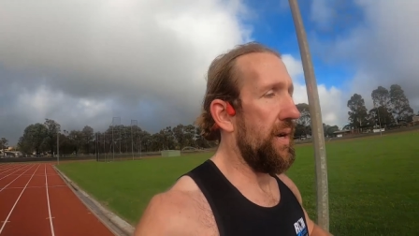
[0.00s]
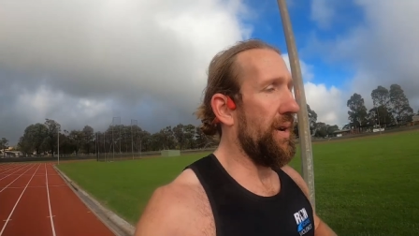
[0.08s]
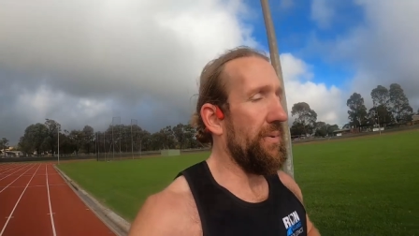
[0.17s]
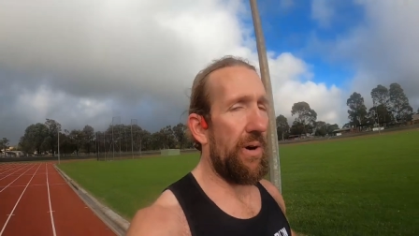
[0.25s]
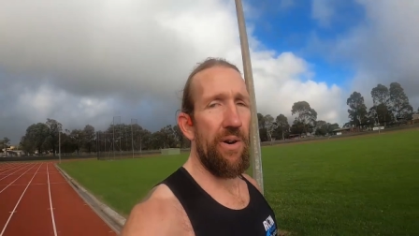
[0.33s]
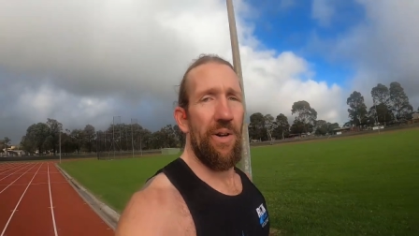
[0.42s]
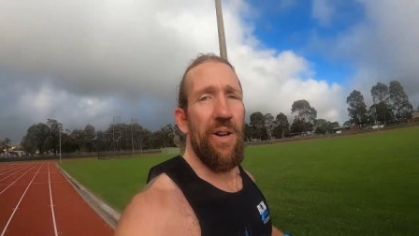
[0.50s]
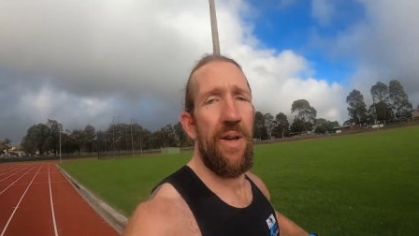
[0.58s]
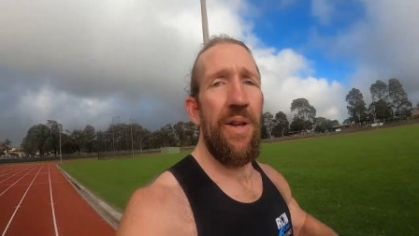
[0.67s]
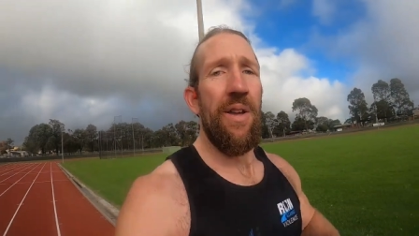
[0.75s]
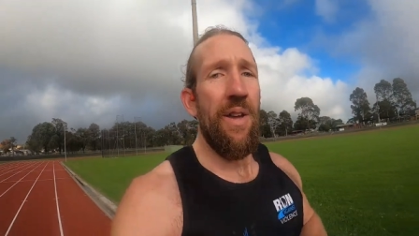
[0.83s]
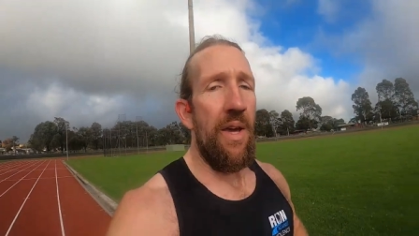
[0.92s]
Oh well,
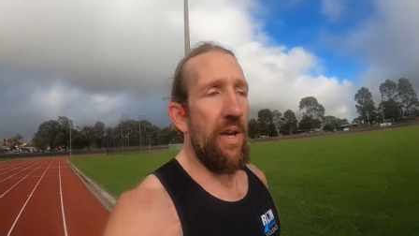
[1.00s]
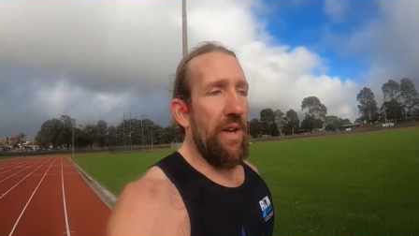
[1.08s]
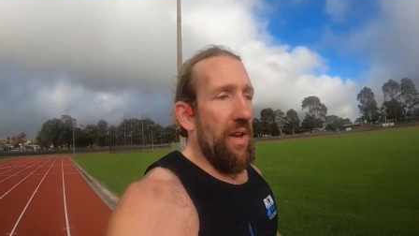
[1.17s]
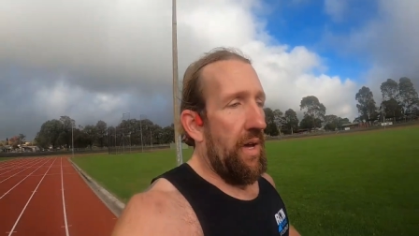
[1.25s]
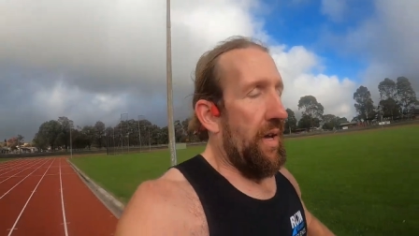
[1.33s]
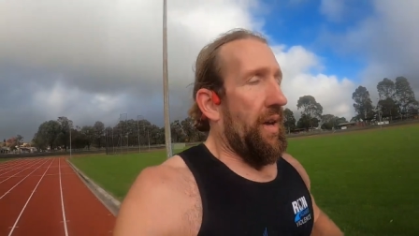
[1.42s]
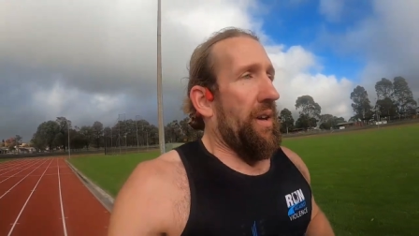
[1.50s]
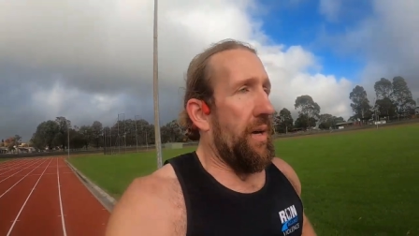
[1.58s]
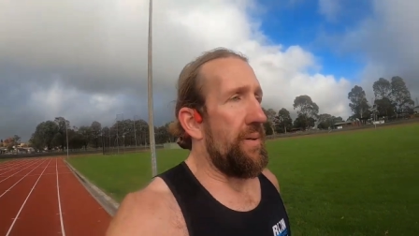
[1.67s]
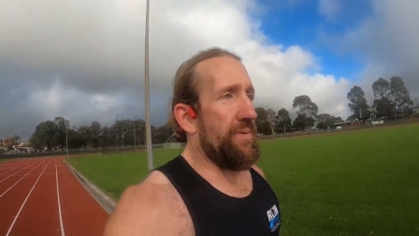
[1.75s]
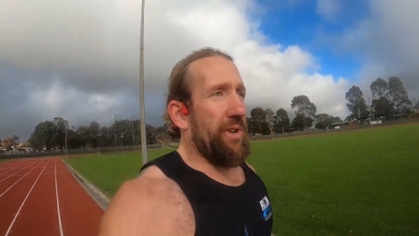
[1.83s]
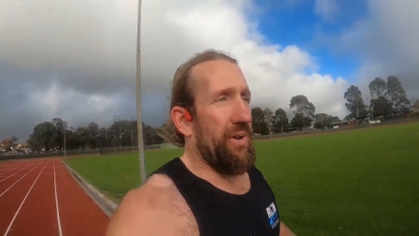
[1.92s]

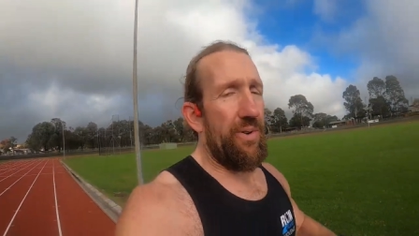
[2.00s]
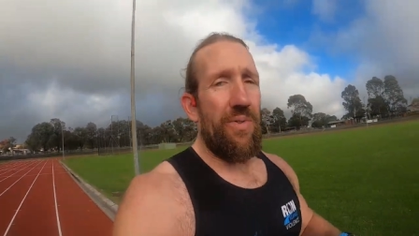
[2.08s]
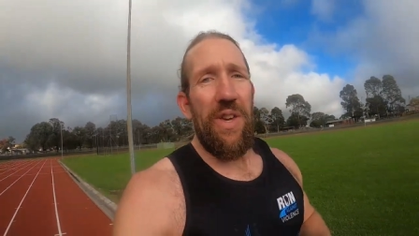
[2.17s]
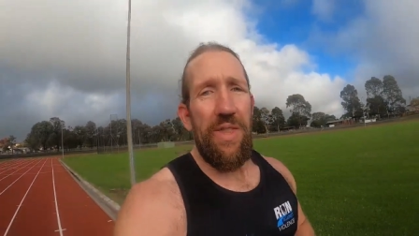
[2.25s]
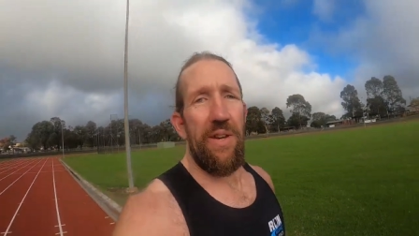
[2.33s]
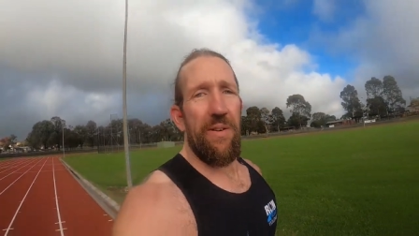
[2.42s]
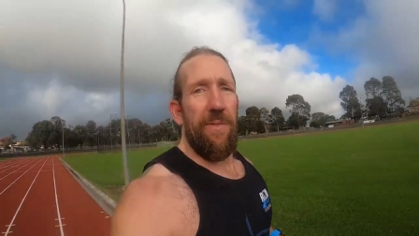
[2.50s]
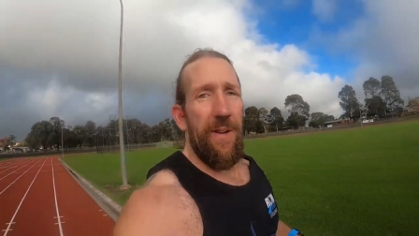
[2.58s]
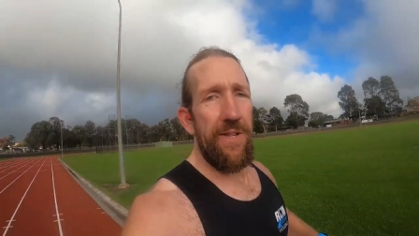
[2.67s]
I'm sure we'll get there